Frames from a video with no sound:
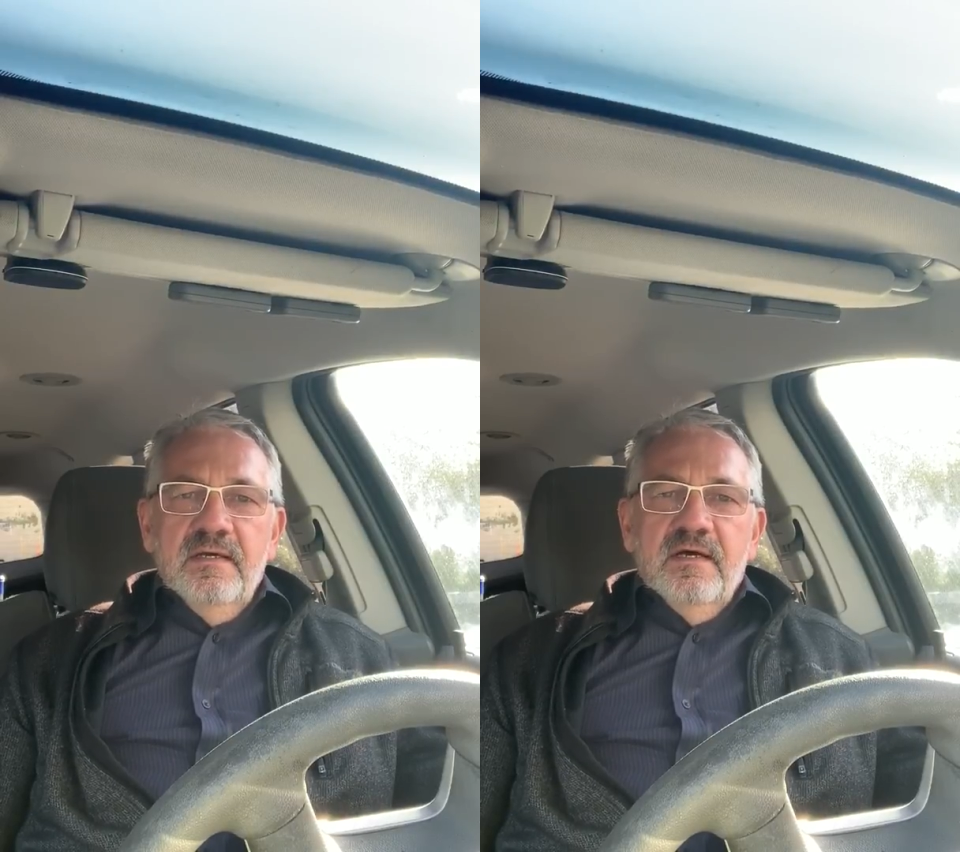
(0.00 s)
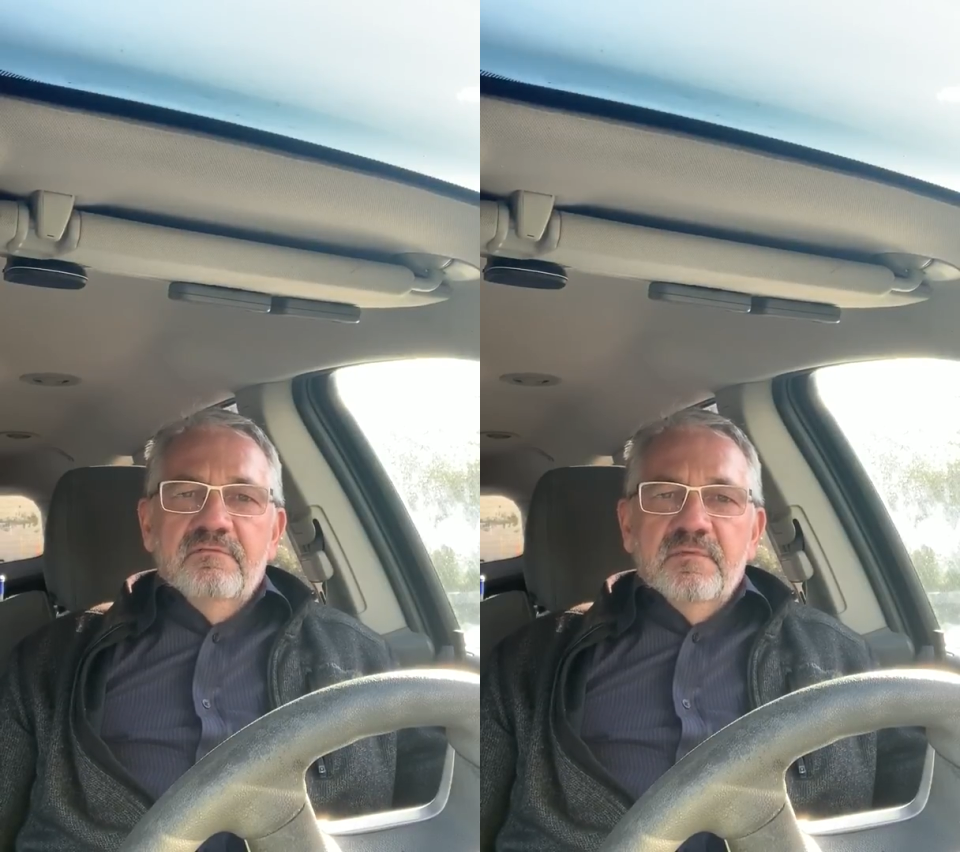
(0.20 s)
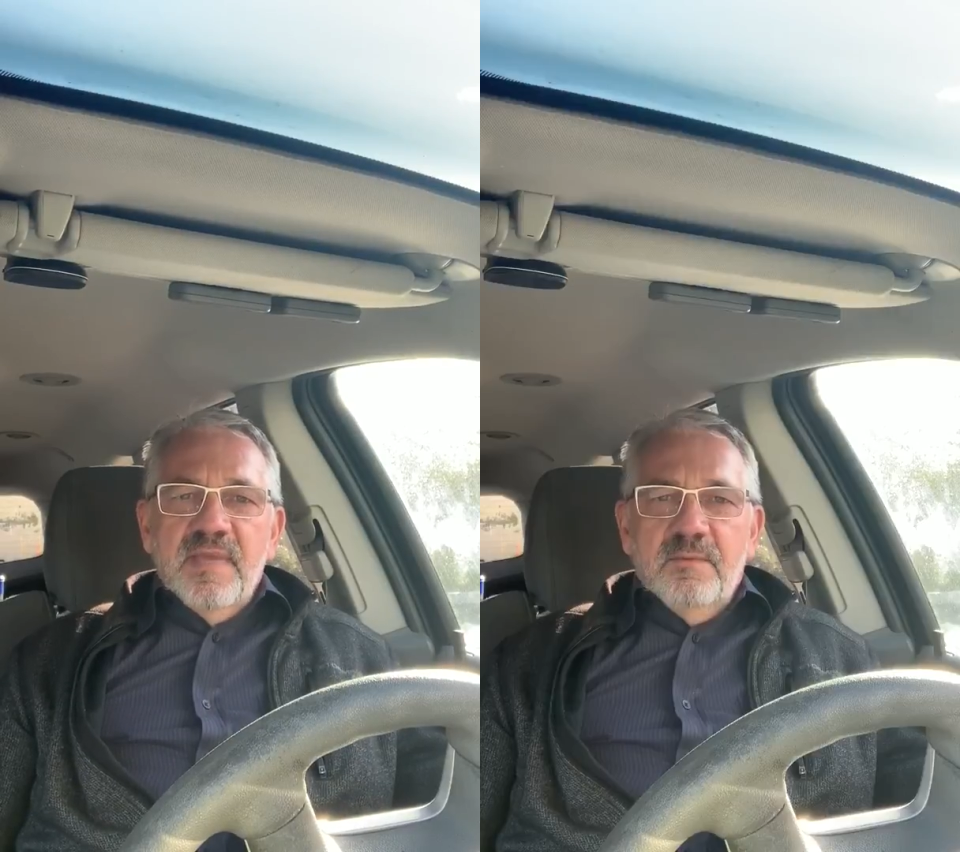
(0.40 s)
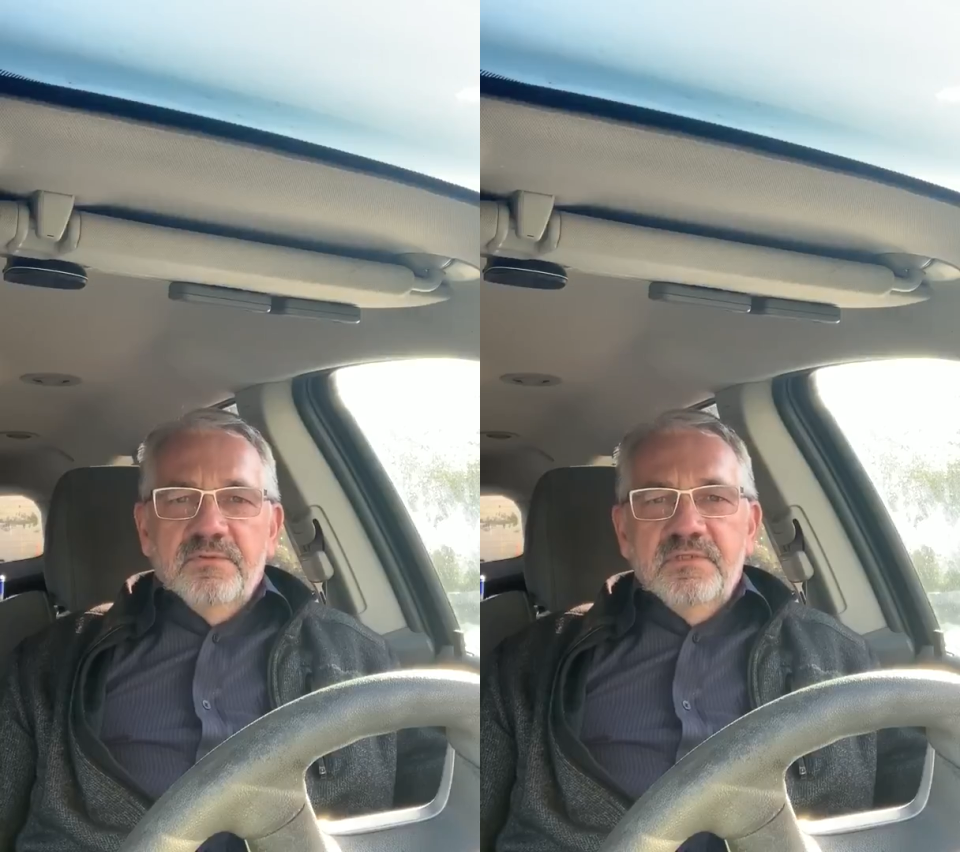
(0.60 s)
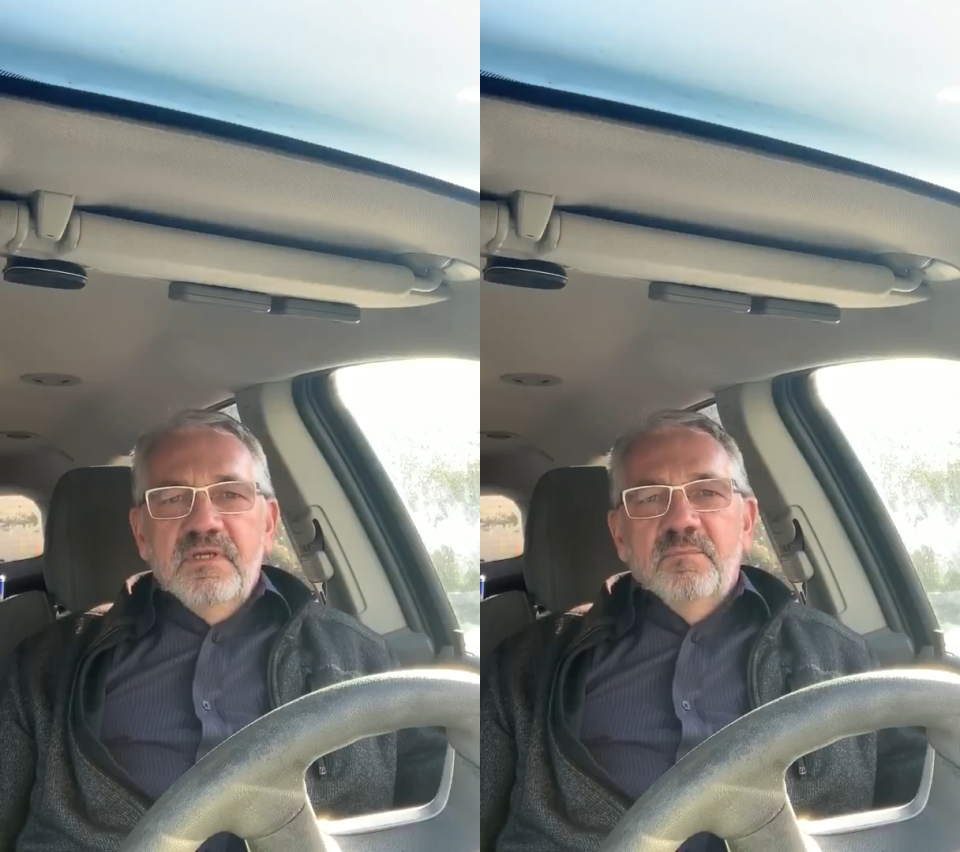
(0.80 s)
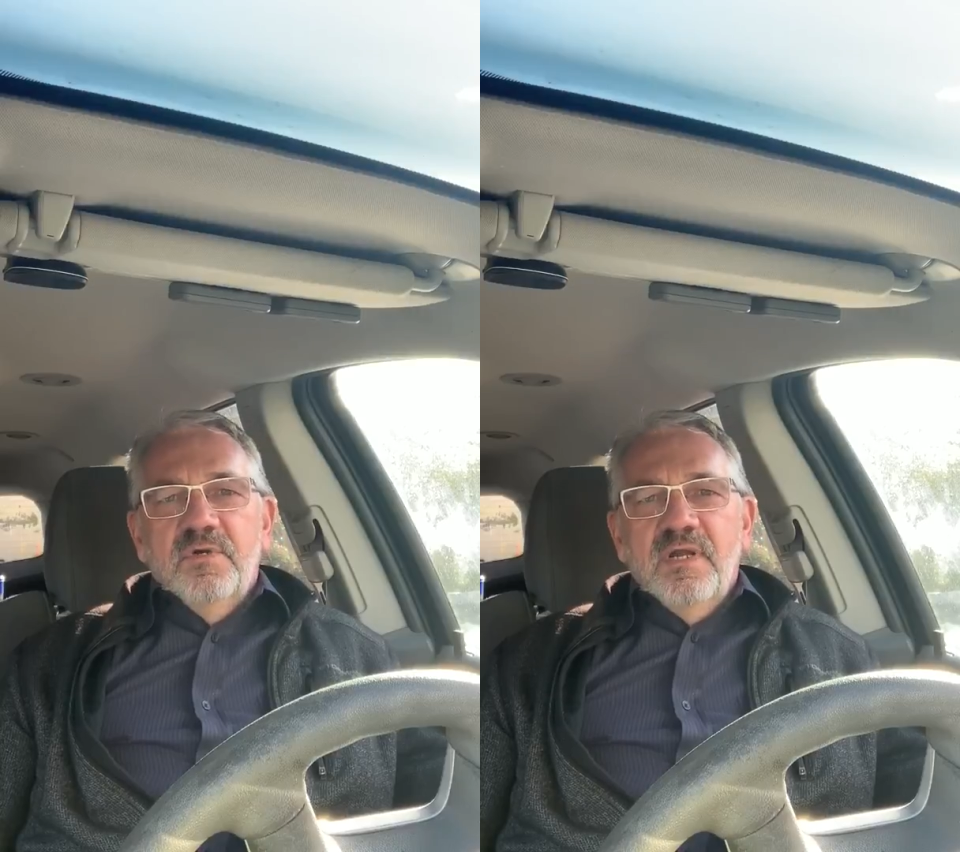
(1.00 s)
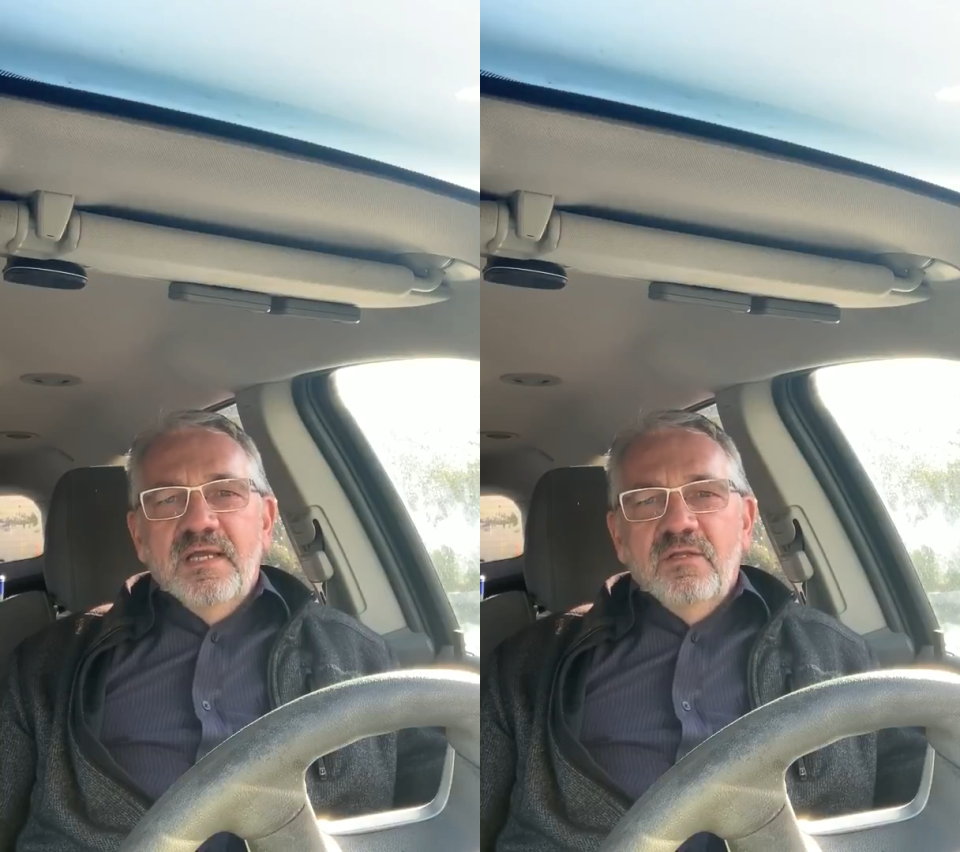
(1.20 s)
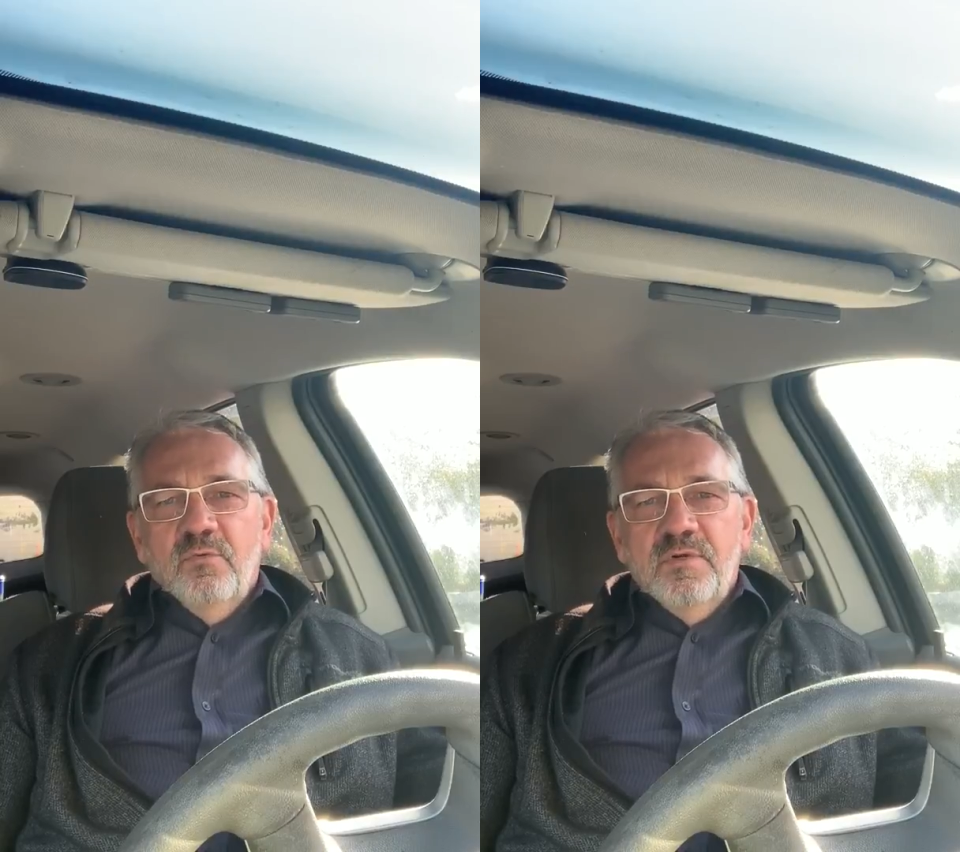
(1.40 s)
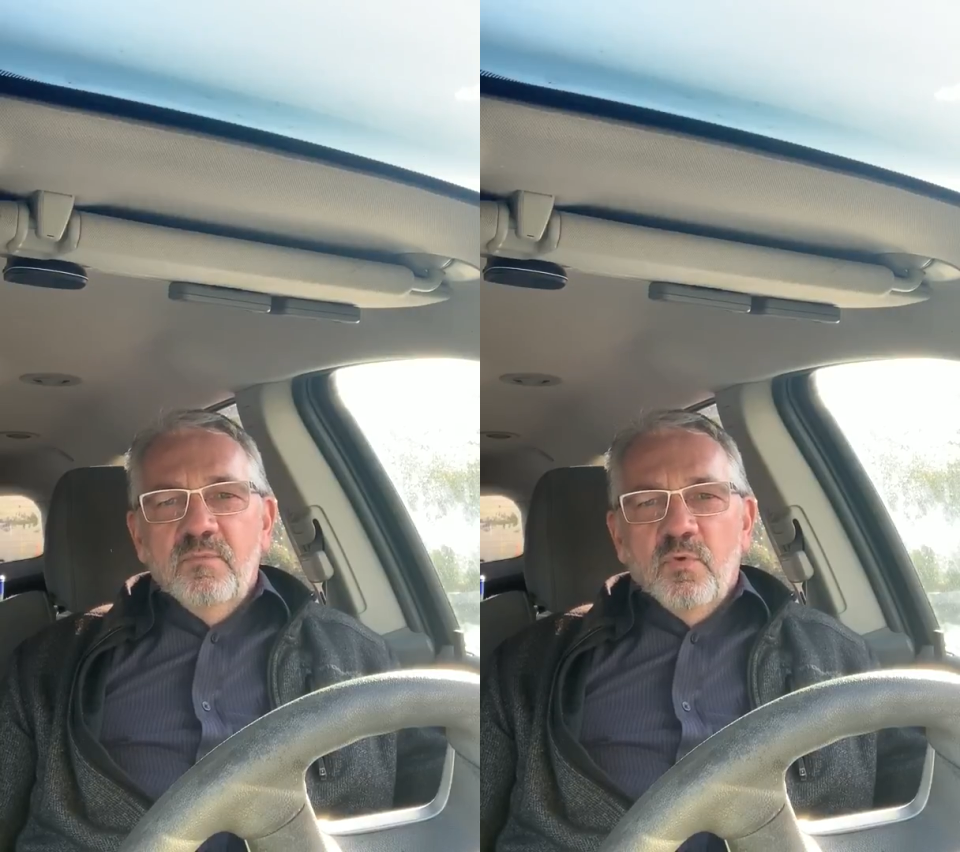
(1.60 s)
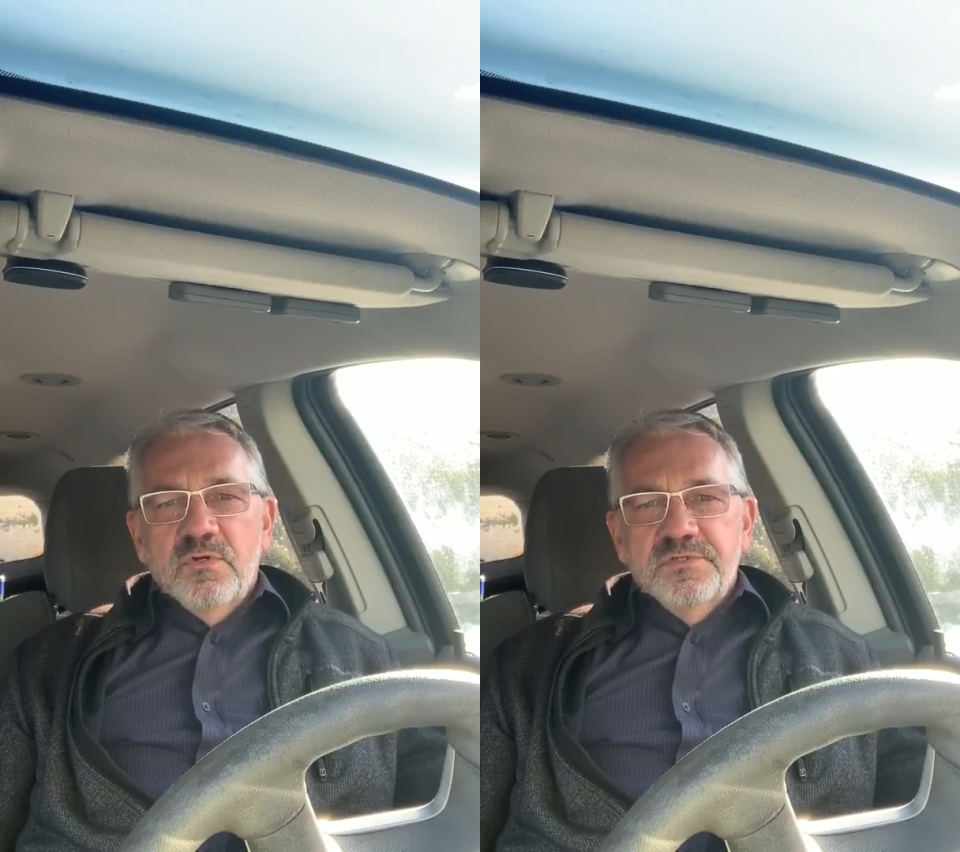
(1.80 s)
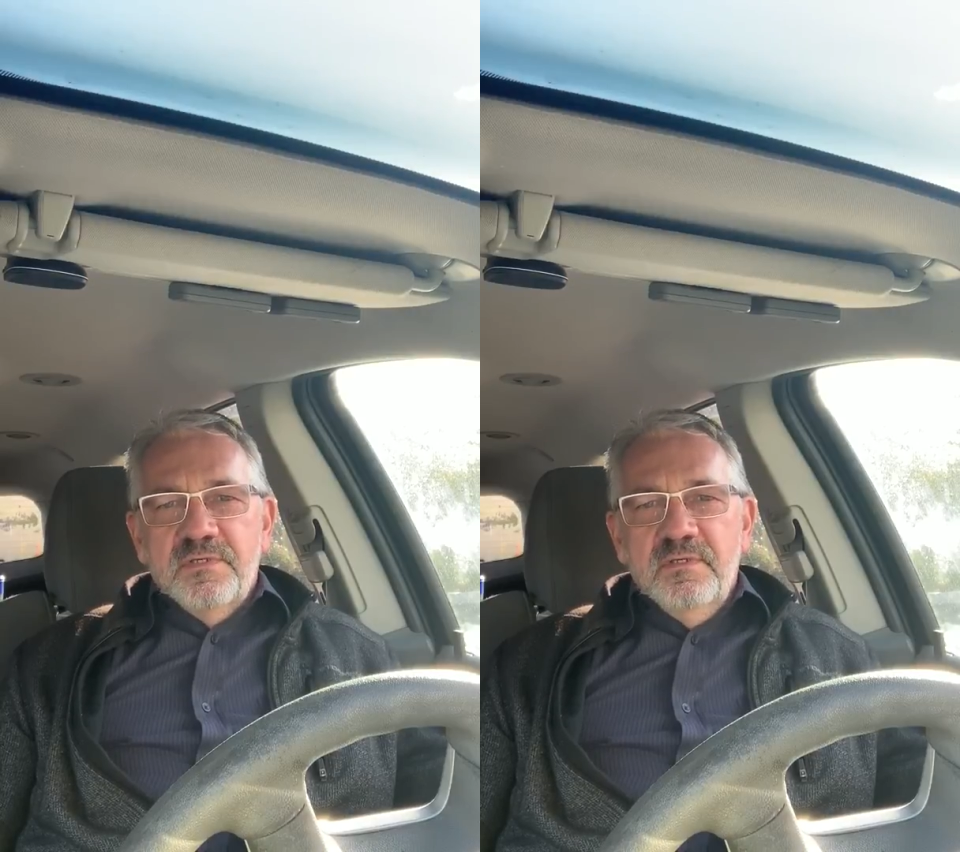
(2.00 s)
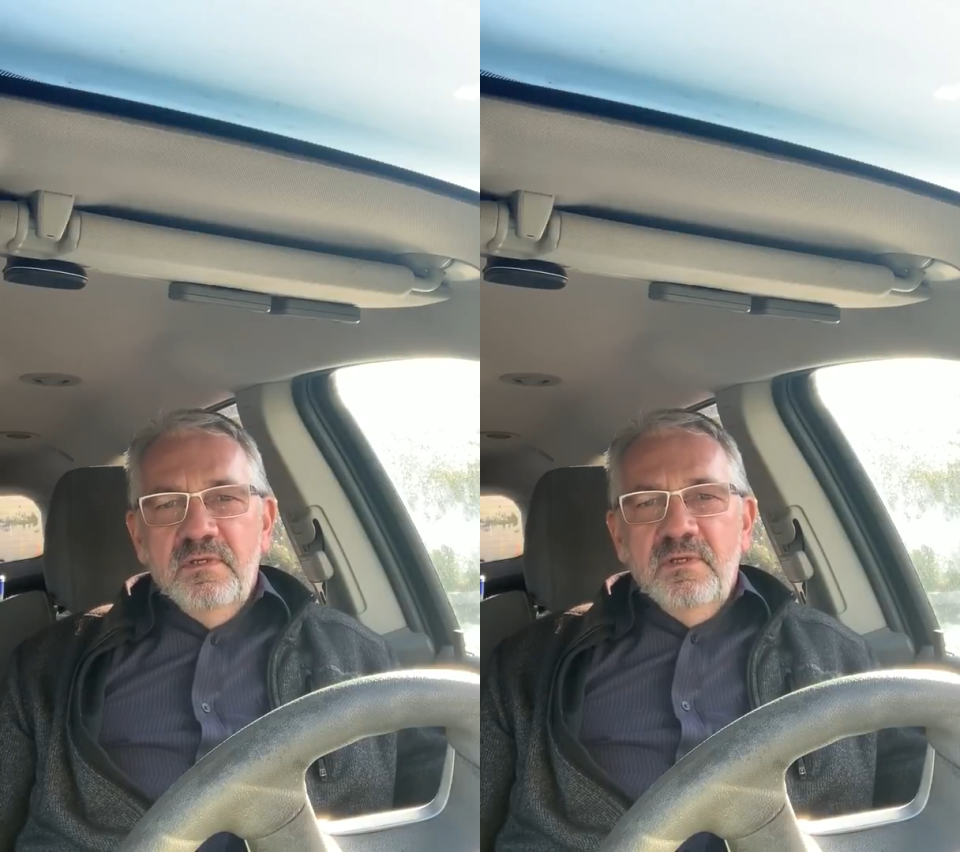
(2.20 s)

Uh, from Hamilton number 9 Logan Morrison